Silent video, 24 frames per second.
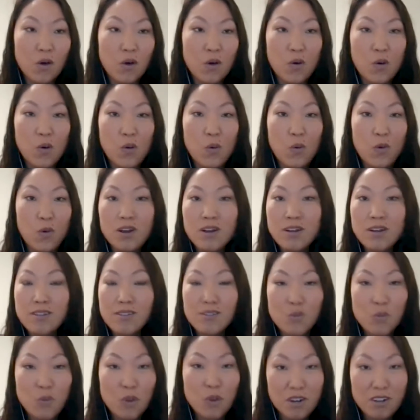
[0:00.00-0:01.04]
what
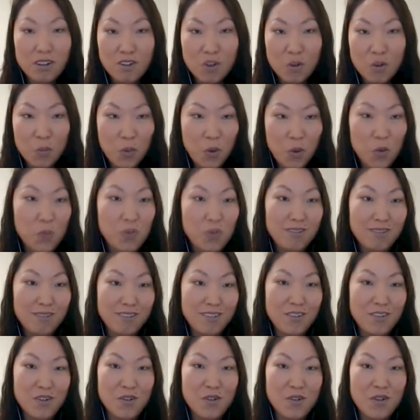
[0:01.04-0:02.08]
is our purpose
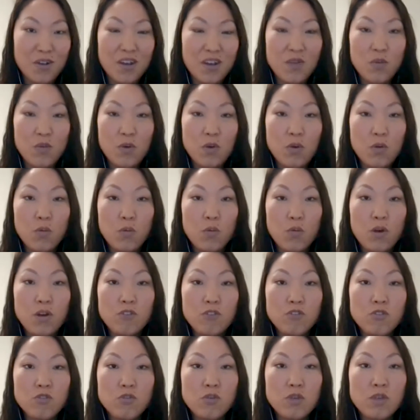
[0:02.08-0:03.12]
here, and what
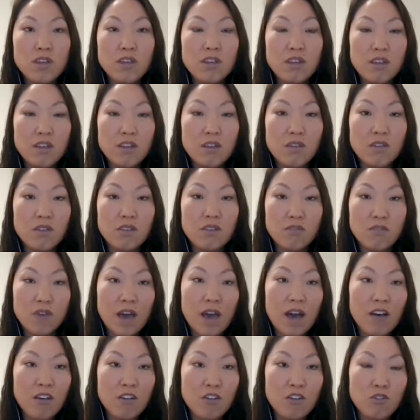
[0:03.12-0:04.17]
do we give as
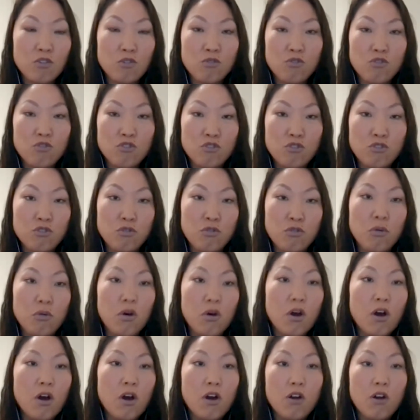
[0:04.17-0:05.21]
value to
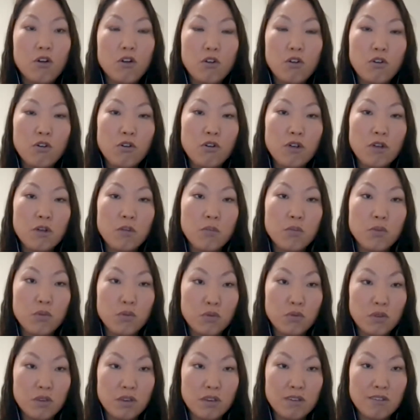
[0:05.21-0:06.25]
our current
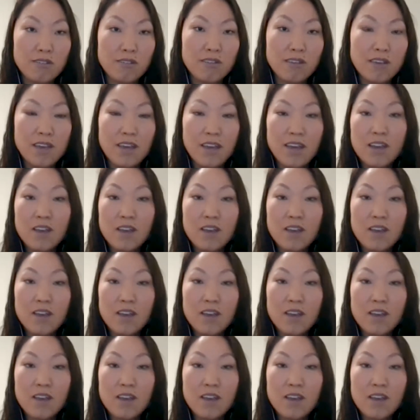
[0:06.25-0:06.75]
employees. And if